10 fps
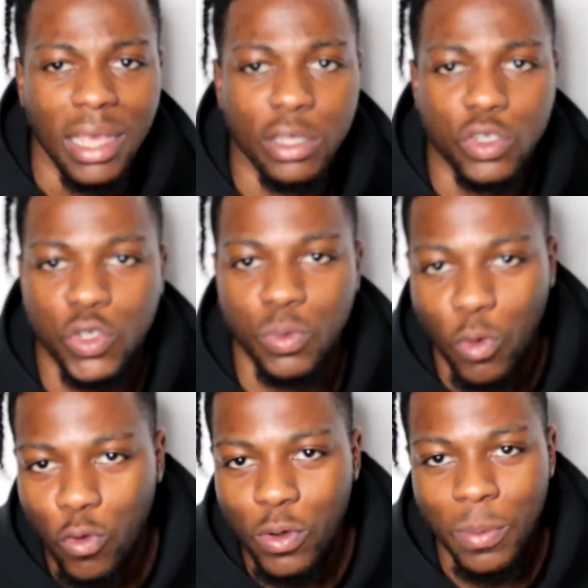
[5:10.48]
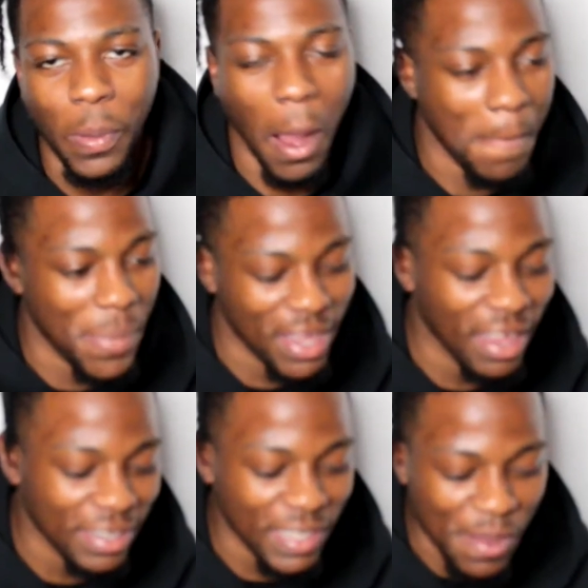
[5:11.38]
small but big at
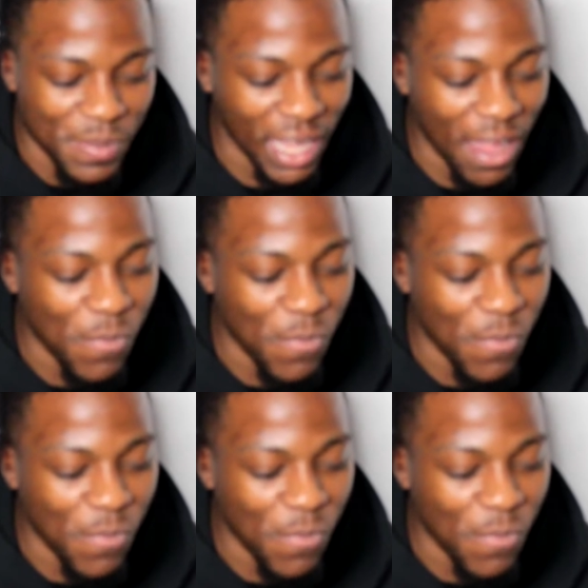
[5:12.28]
the same time,